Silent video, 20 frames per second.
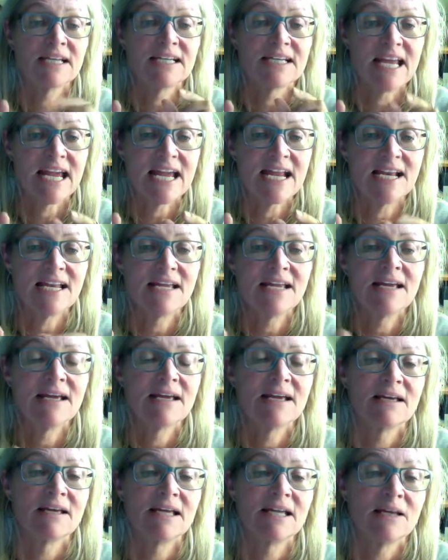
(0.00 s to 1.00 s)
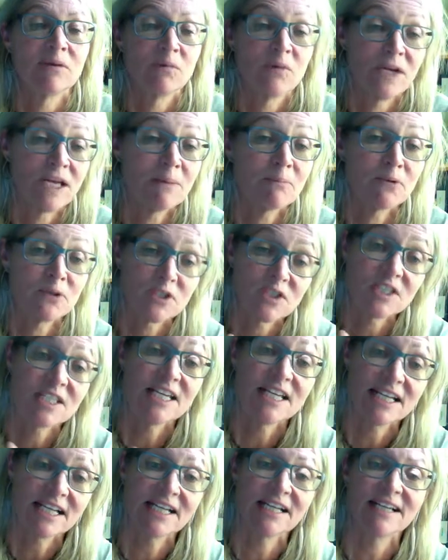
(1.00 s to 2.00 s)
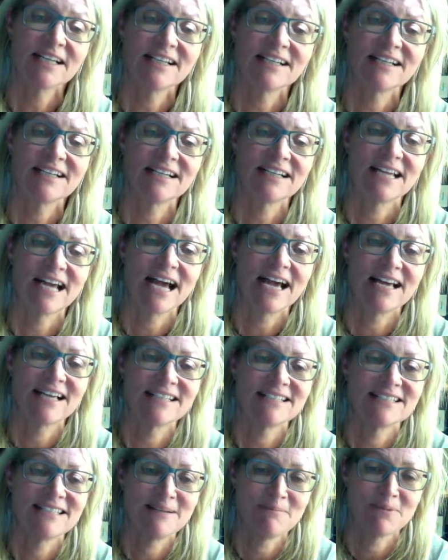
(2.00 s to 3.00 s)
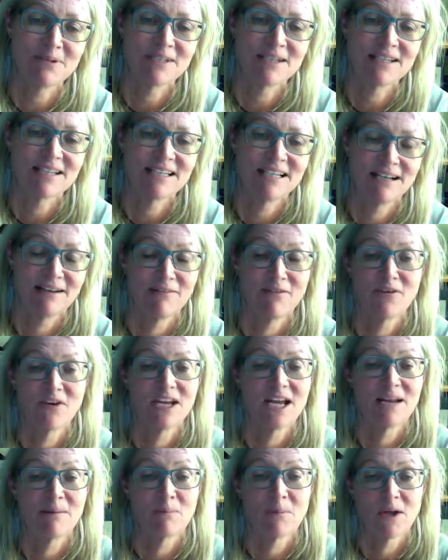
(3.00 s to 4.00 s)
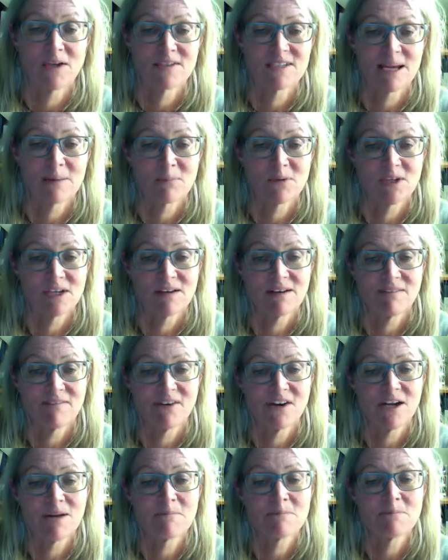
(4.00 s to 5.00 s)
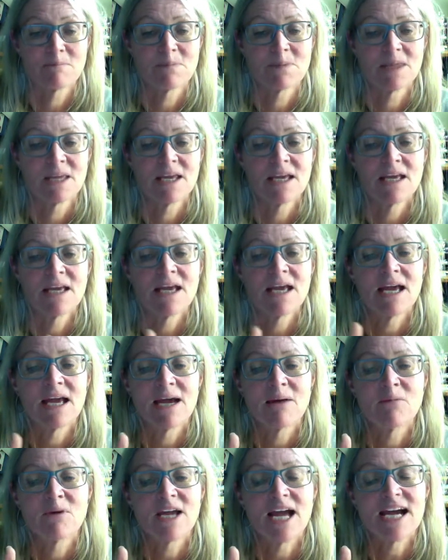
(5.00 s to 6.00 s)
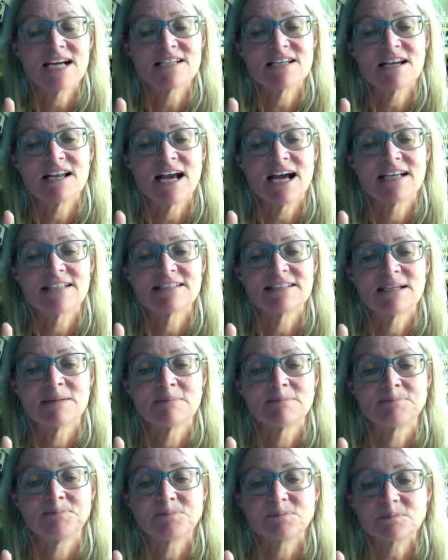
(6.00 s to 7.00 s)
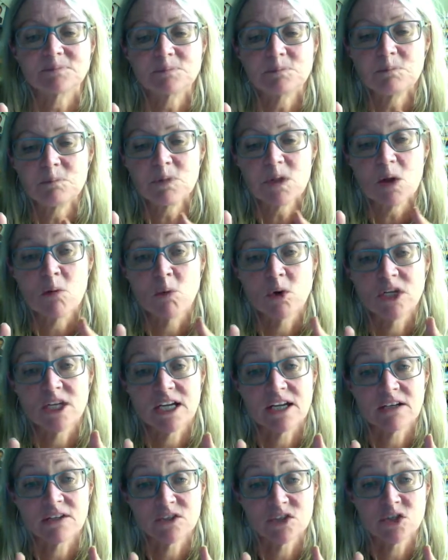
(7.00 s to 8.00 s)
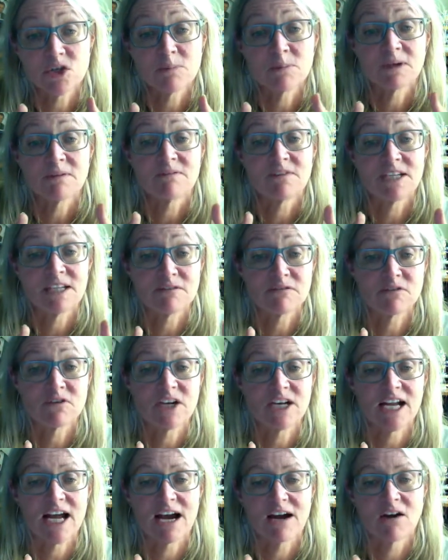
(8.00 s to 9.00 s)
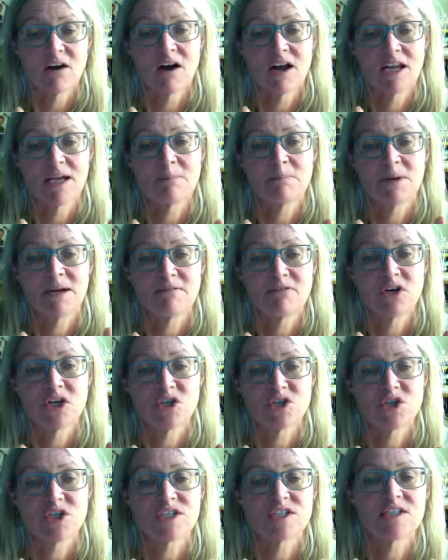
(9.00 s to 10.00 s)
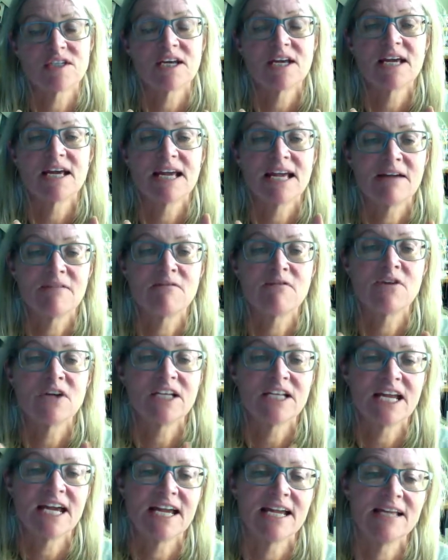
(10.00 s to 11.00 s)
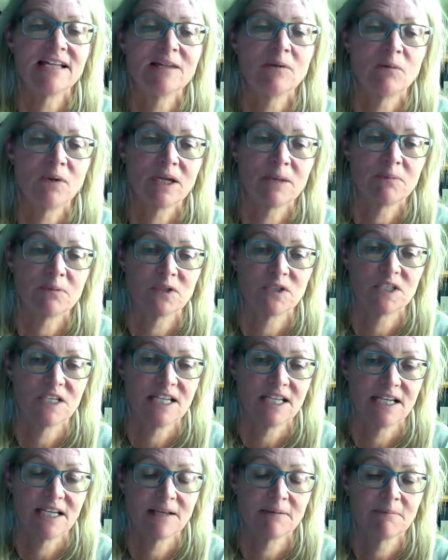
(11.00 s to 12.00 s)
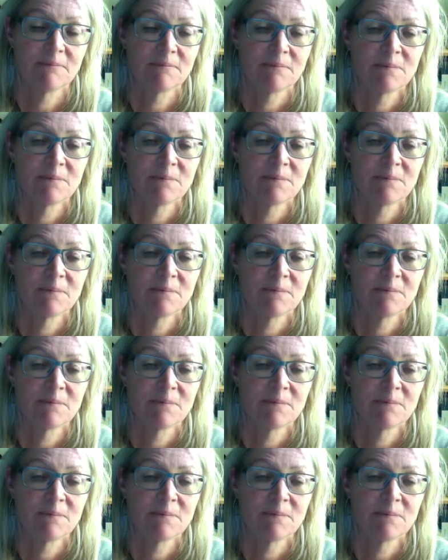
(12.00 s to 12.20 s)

daily in the week preceding the semen delivery and blood sample delivery. And we actually asked them what they consumed of different alcoholic beverages every day the week preceding.